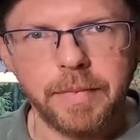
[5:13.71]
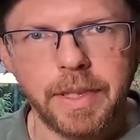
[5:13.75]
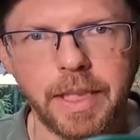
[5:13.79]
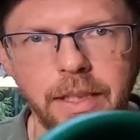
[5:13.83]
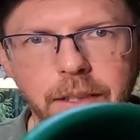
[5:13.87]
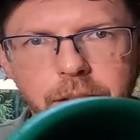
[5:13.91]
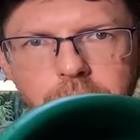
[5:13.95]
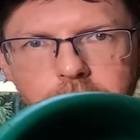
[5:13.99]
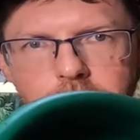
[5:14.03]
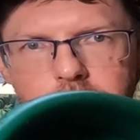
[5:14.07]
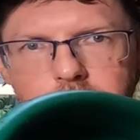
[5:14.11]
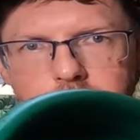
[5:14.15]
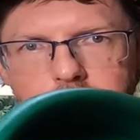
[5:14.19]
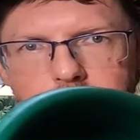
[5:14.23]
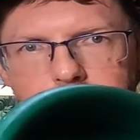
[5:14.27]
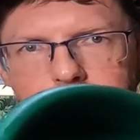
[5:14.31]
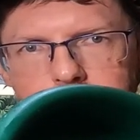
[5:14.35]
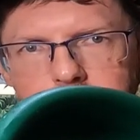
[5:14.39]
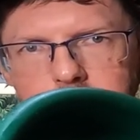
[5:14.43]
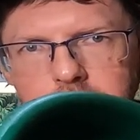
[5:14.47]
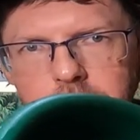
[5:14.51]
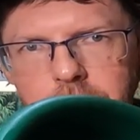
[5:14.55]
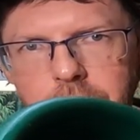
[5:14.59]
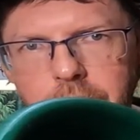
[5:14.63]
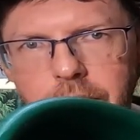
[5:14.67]
in the
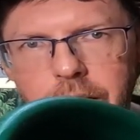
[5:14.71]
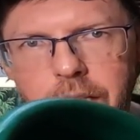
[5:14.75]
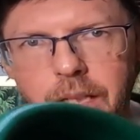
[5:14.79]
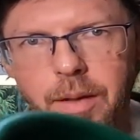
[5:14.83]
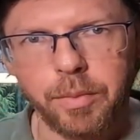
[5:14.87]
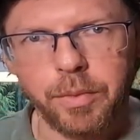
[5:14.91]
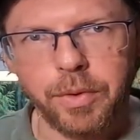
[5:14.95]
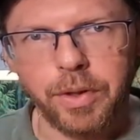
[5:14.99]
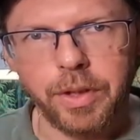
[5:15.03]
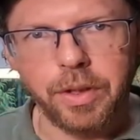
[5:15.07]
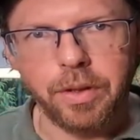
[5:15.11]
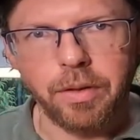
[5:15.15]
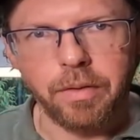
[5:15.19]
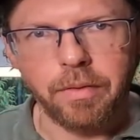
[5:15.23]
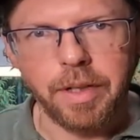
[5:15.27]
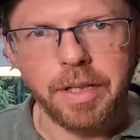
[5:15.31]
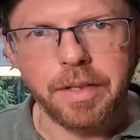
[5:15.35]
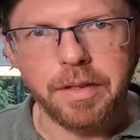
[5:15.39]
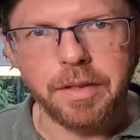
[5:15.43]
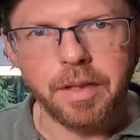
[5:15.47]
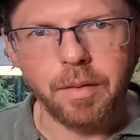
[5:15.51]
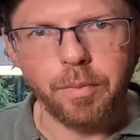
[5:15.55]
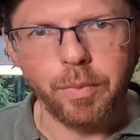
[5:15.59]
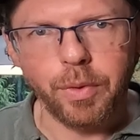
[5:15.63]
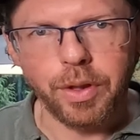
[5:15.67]
strainer and I'm going to
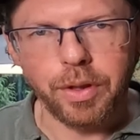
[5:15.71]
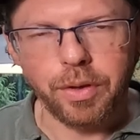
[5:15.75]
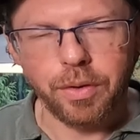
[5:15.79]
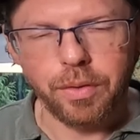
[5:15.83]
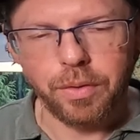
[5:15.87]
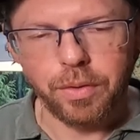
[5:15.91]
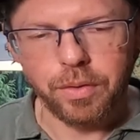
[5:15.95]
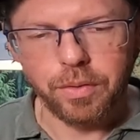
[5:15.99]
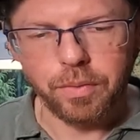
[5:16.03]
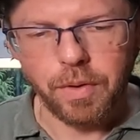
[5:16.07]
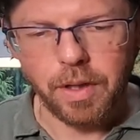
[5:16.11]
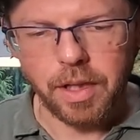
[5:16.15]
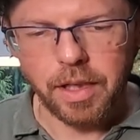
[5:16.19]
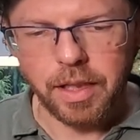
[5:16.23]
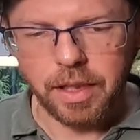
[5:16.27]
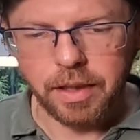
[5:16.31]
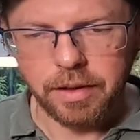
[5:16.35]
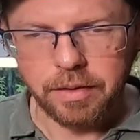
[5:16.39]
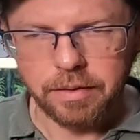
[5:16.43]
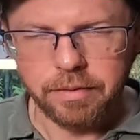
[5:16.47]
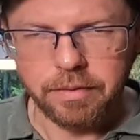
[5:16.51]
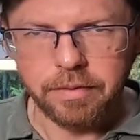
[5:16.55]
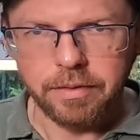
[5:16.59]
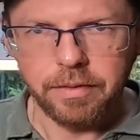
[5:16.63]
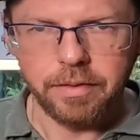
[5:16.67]
rinse them with cold
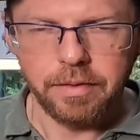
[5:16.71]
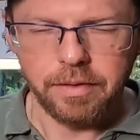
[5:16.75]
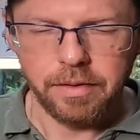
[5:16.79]
water.